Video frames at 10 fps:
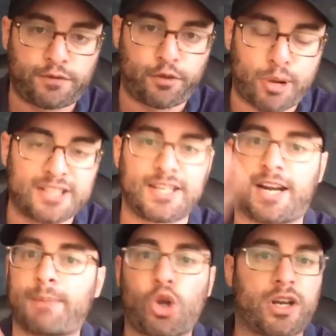for president,
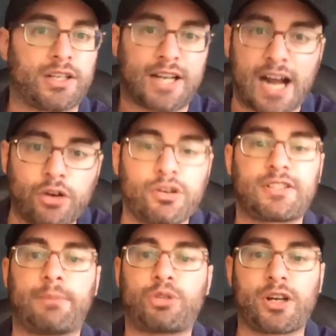I'm talking Congress,
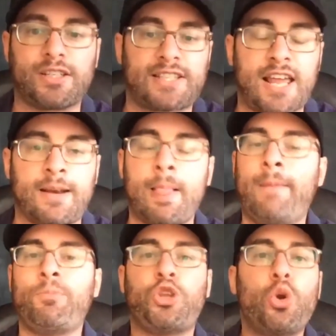I'm talking Senate.
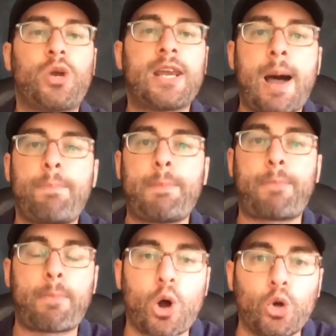You cannot be
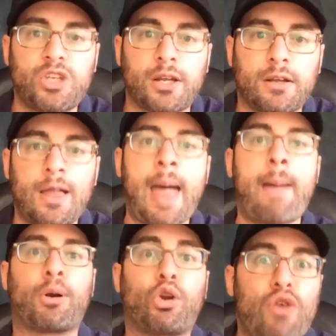proposing
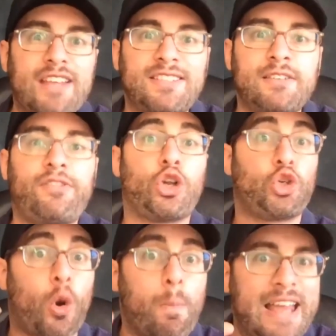progressive
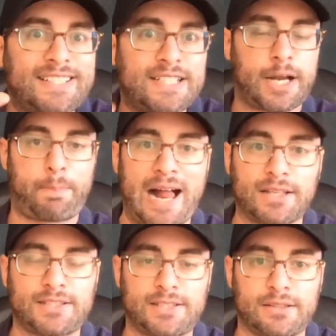domestic
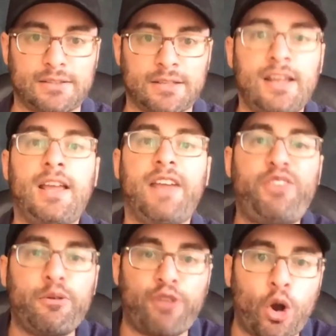policies if
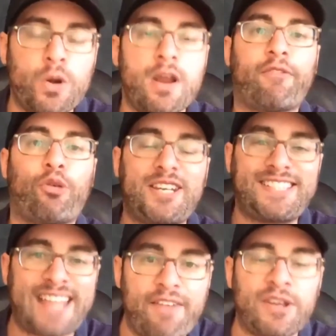you vote for a
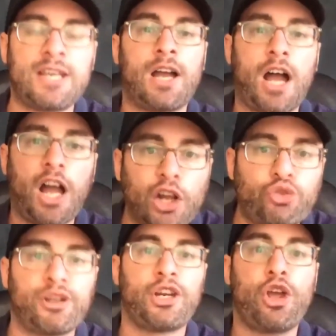seven
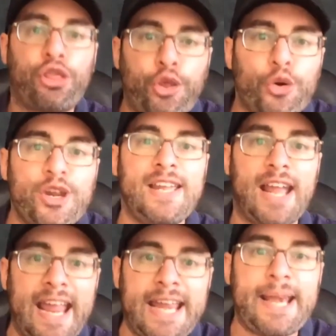hundred
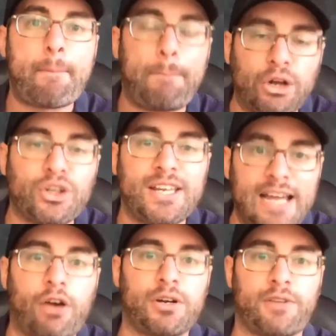thirty-eight billion
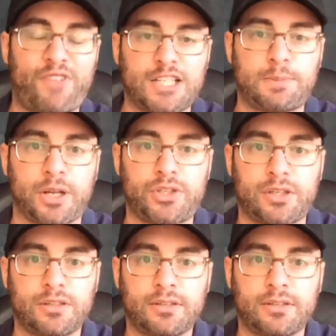dollar defense budget.